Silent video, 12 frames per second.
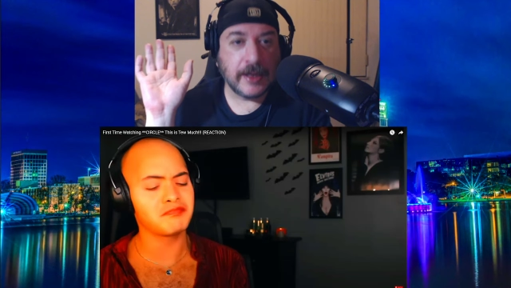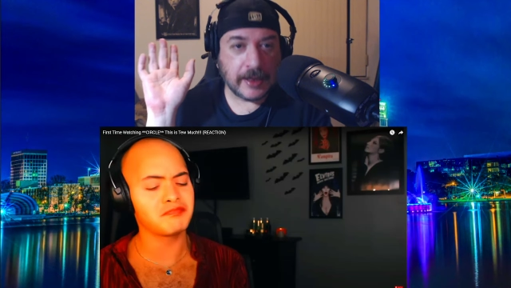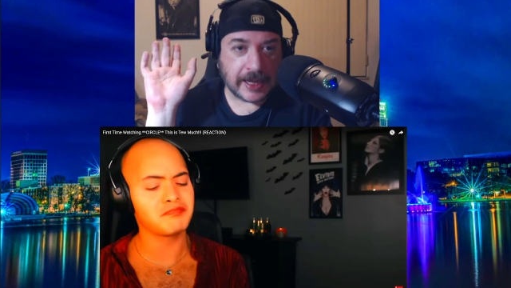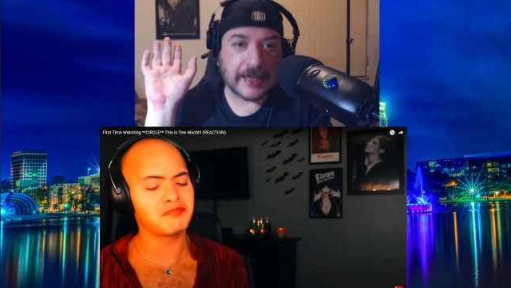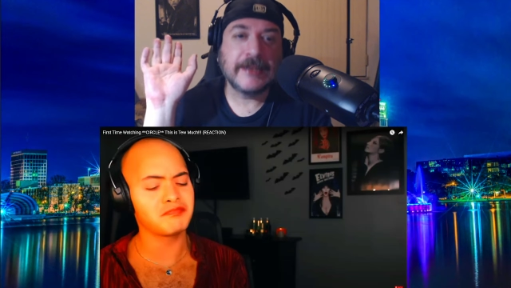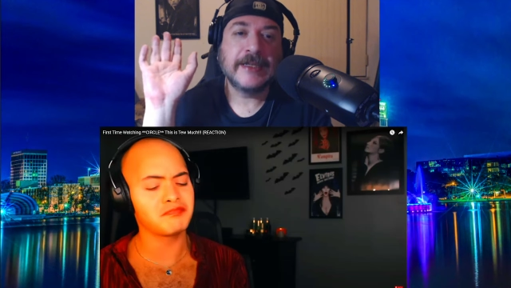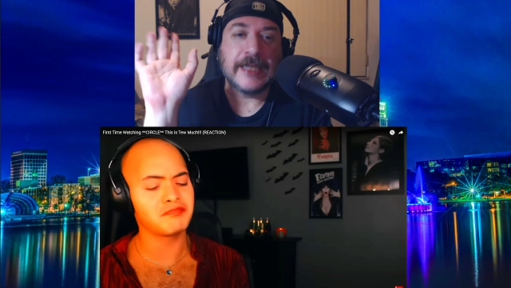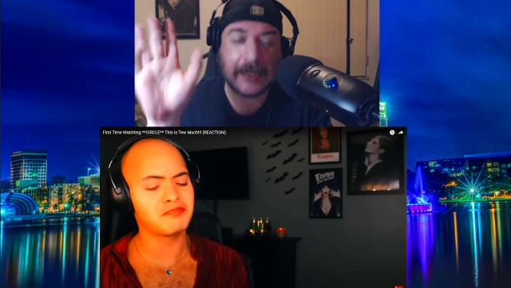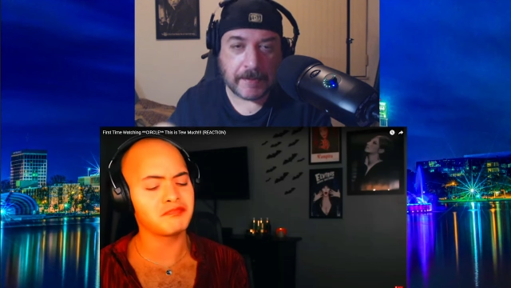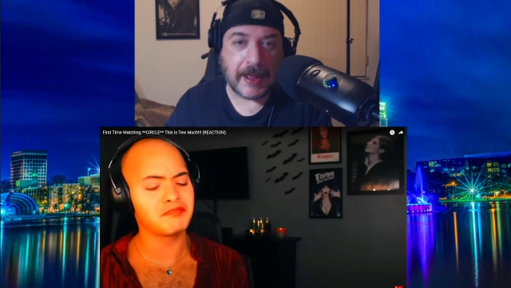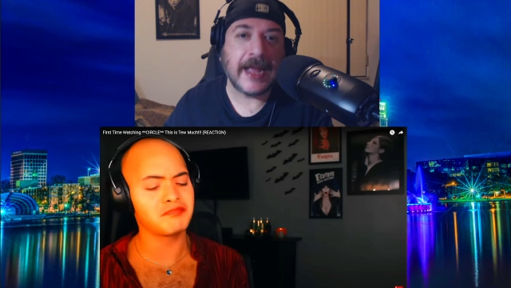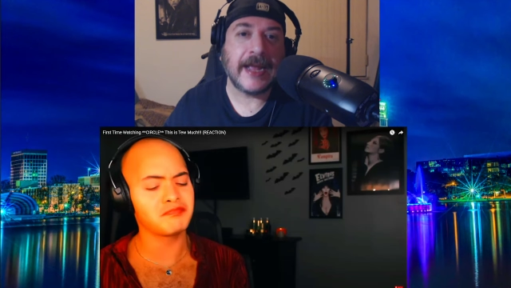Speaker 1: they
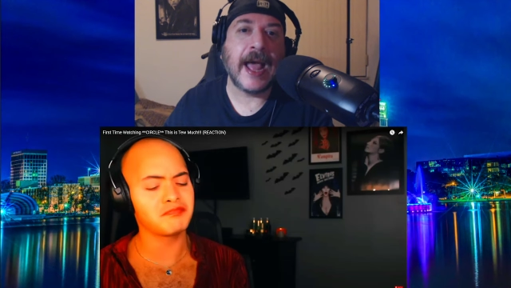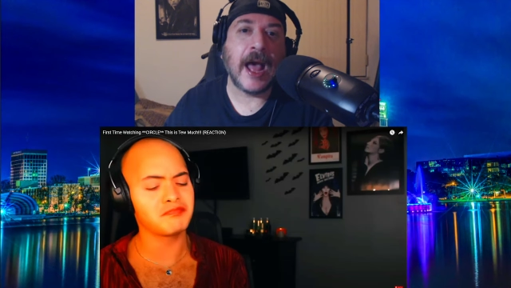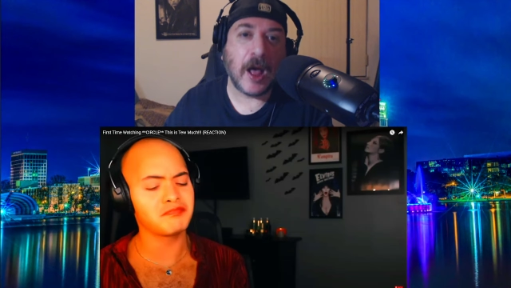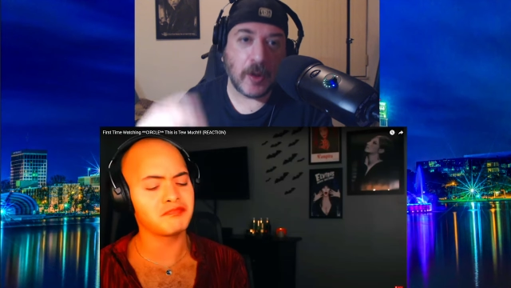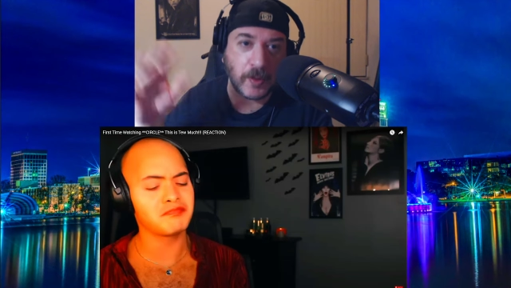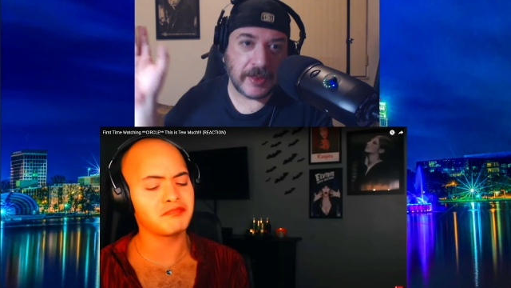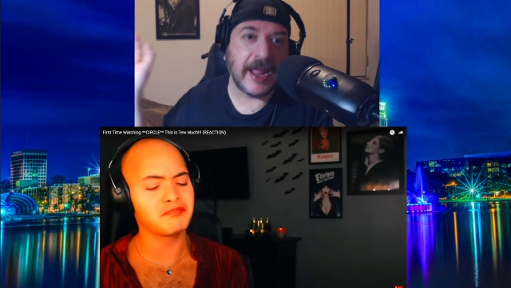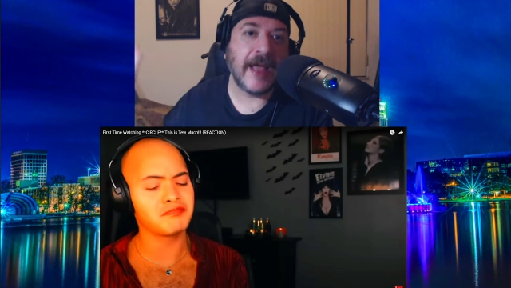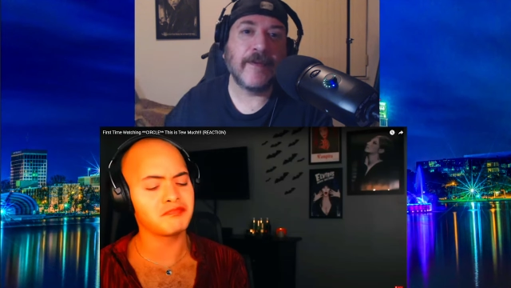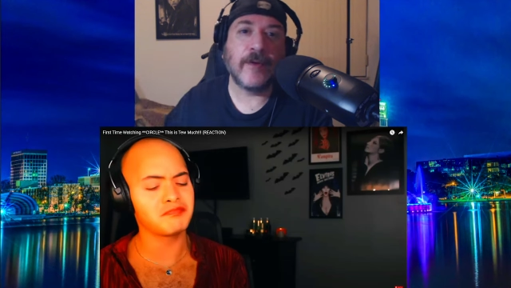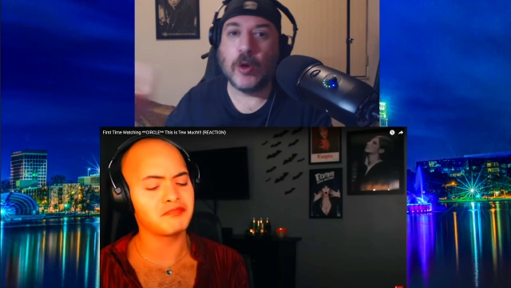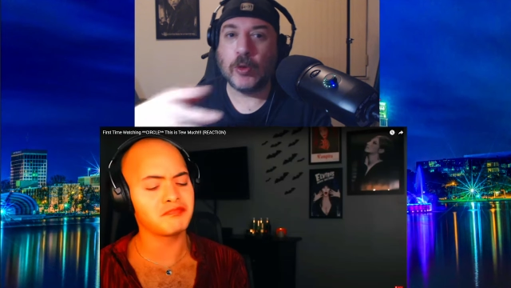send them back out when they
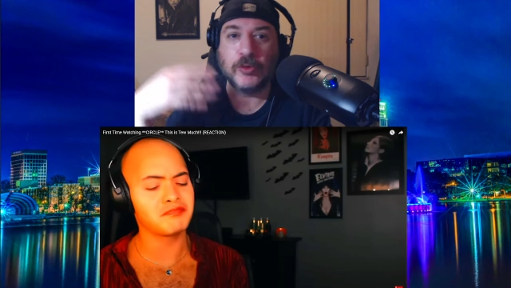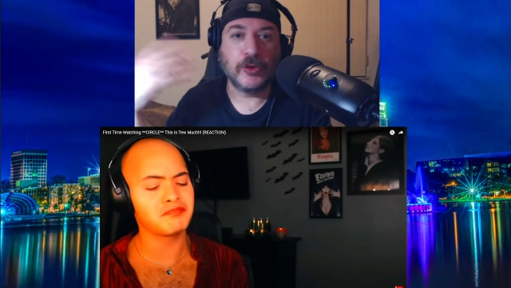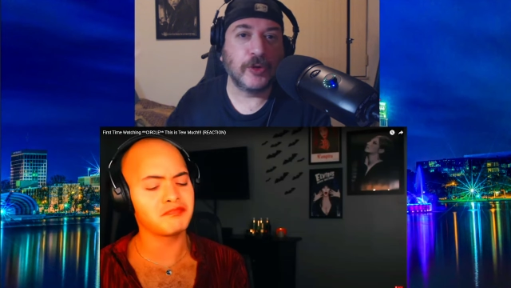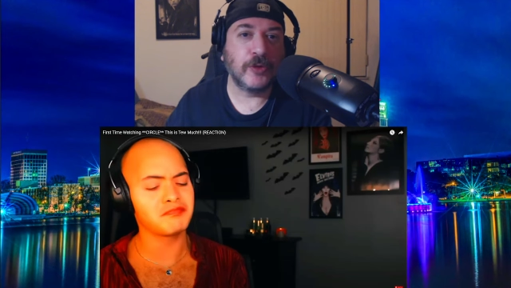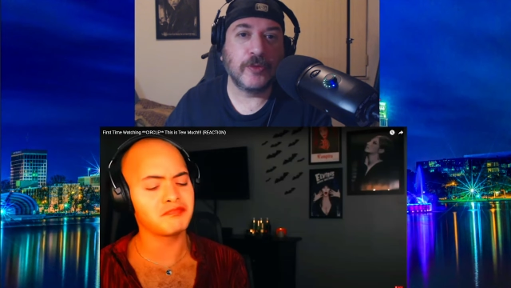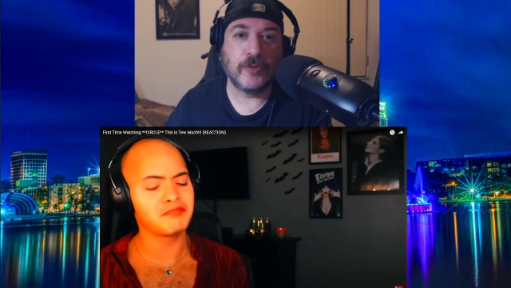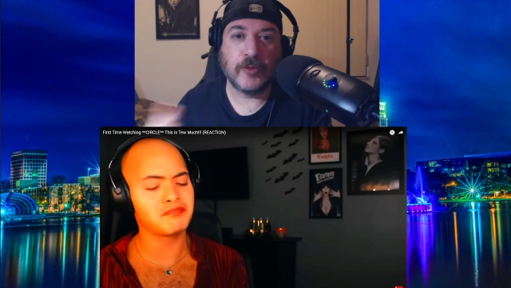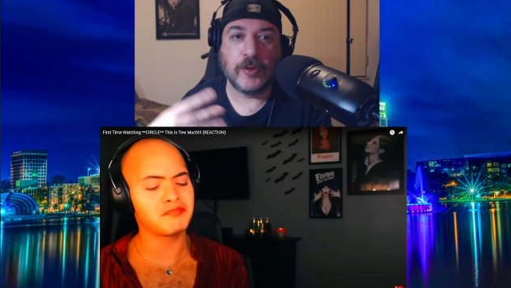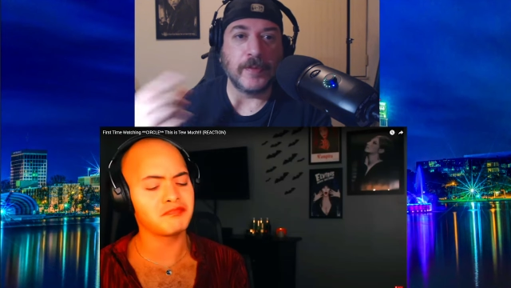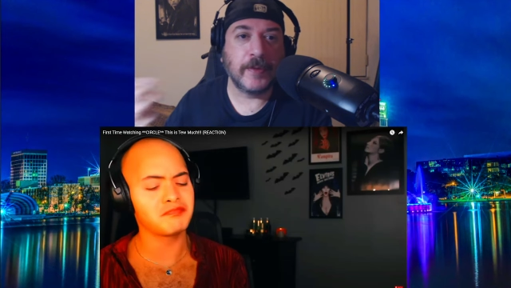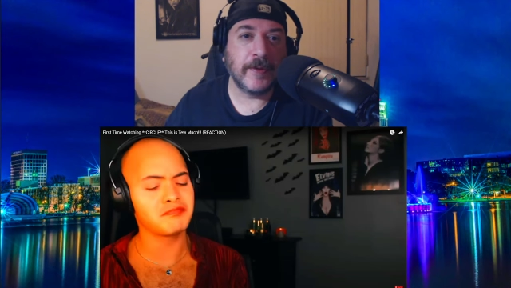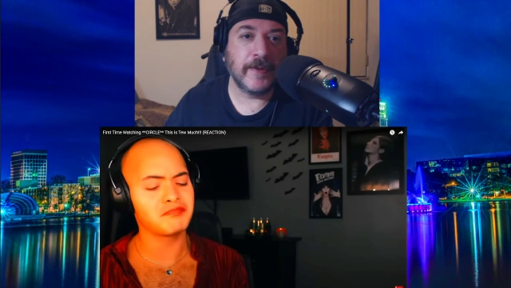have a whole new
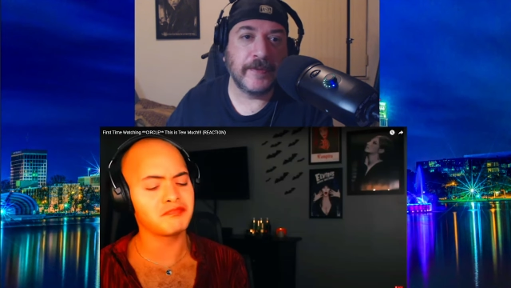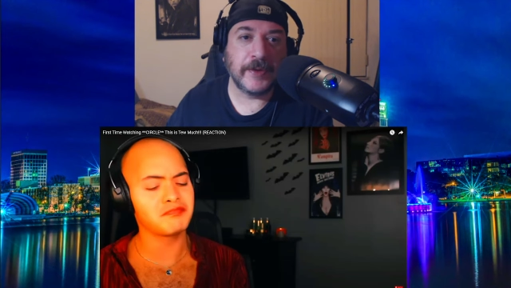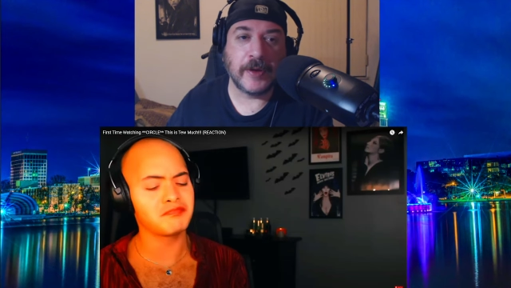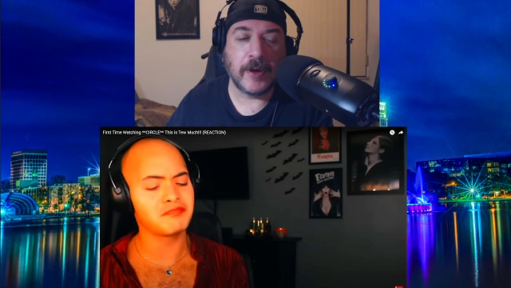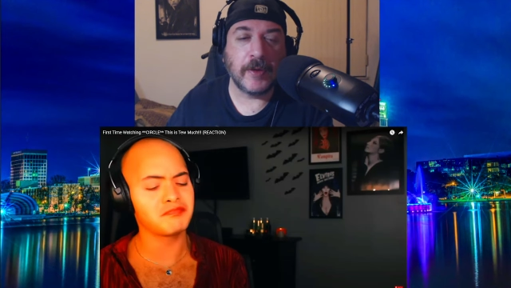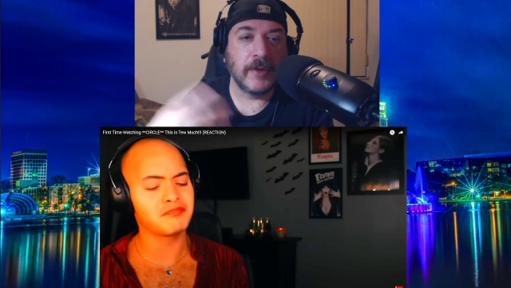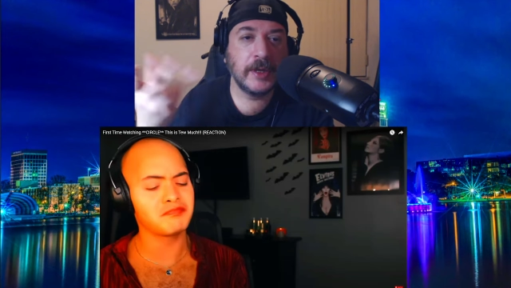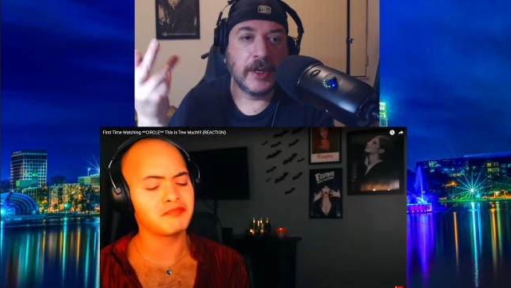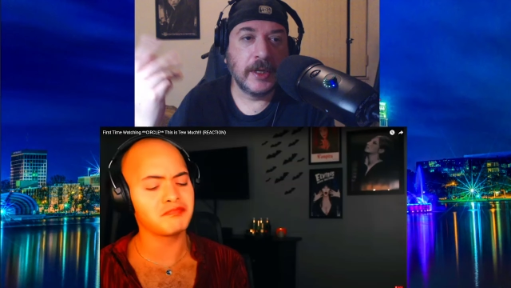group of, you know,